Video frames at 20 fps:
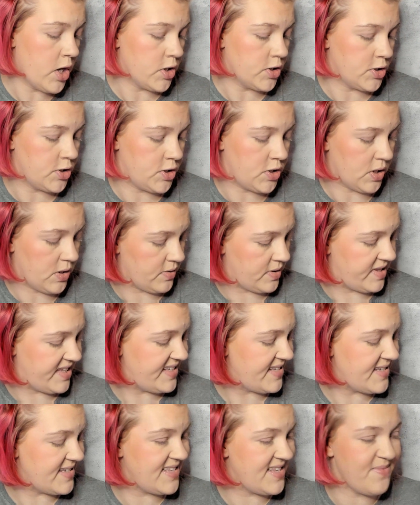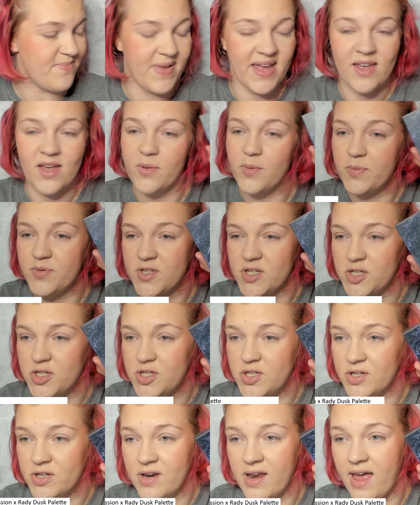So this is the Makeup
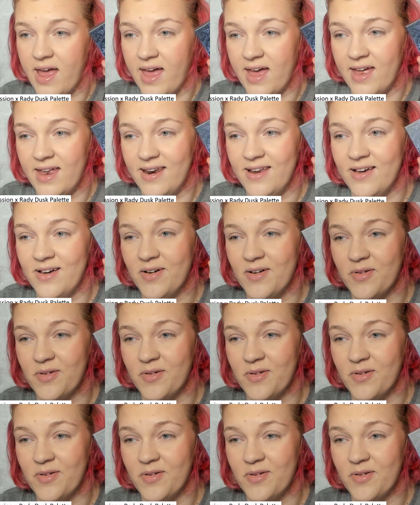Obsession and